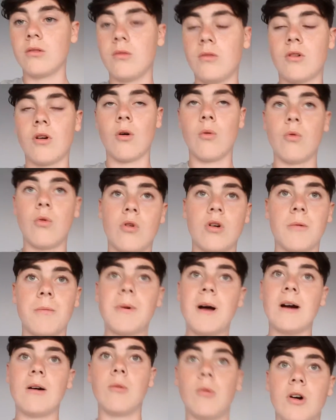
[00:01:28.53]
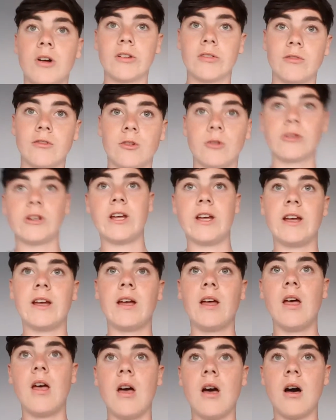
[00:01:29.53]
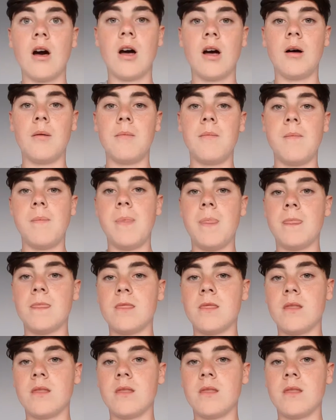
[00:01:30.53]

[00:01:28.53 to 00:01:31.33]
Go walk about whilst vlogging, and